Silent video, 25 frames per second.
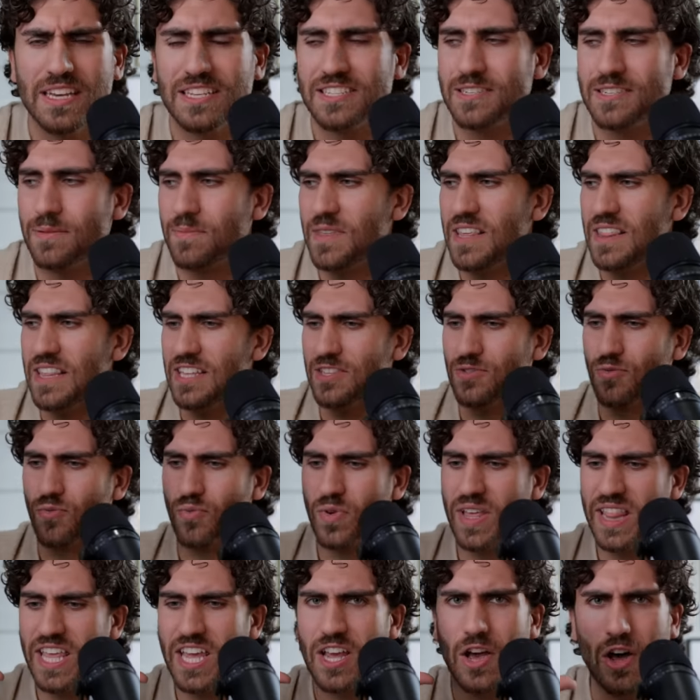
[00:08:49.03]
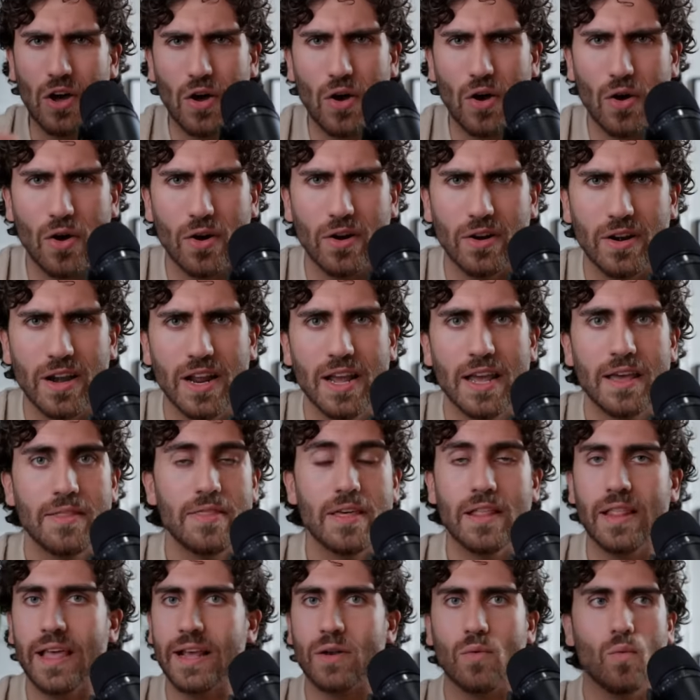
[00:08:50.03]
something that's really hard
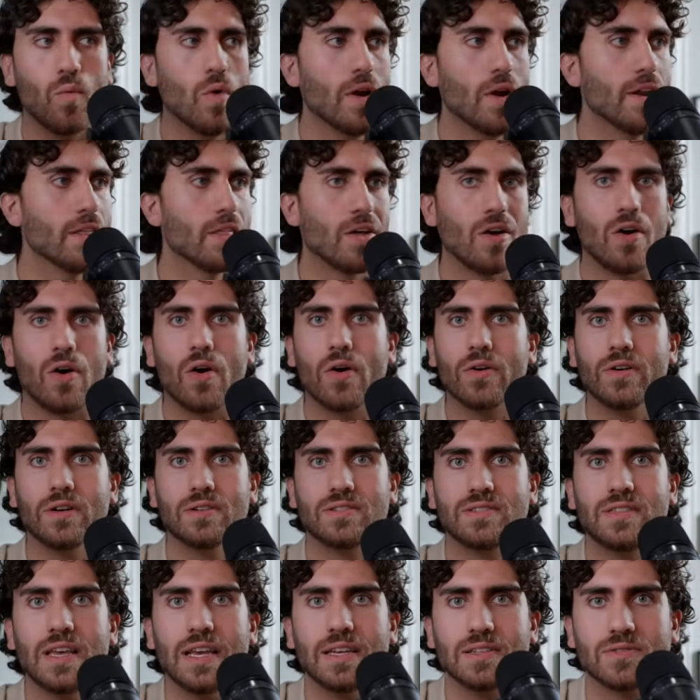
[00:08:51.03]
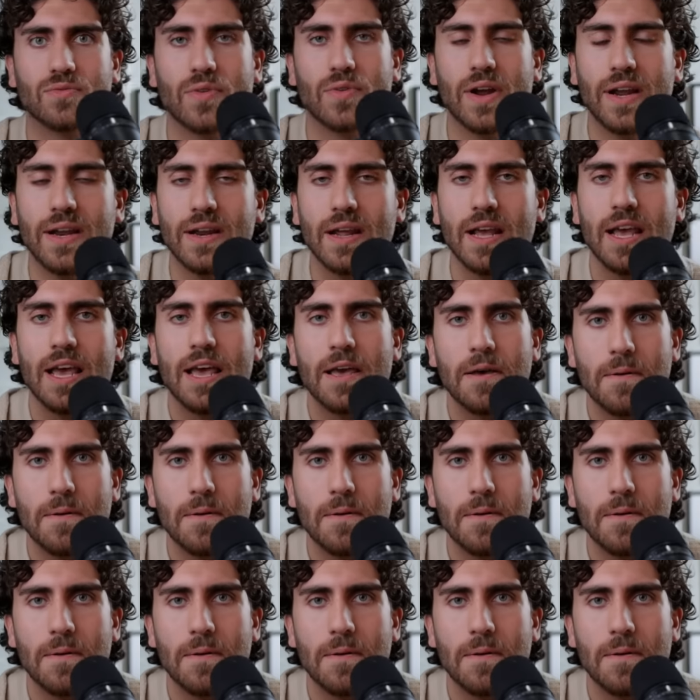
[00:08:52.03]
that like one of the hardest things, right?